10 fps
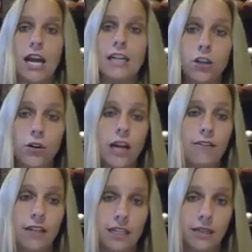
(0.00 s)
I don't have
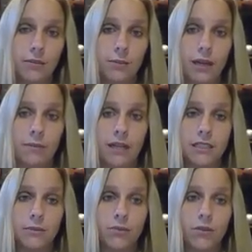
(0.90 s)
the income to pay my
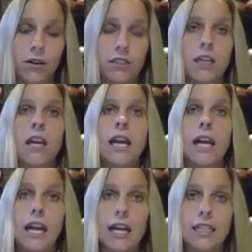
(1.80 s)
support
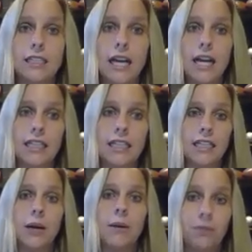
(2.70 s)
and I need
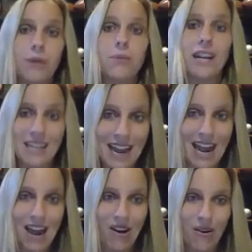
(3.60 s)
a break right
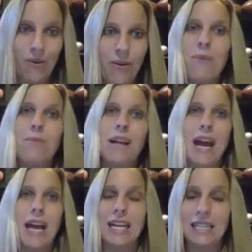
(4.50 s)
now, but
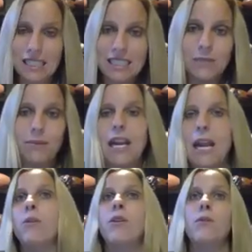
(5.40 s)
I anticipate I
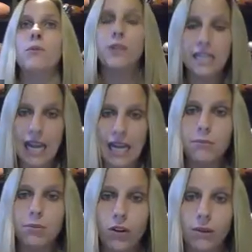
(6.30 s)
will regain
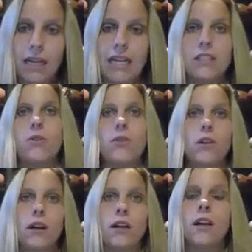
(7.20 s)
employment
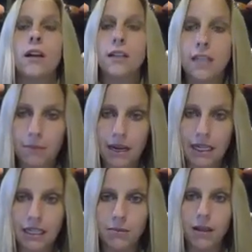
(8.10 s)
or get my income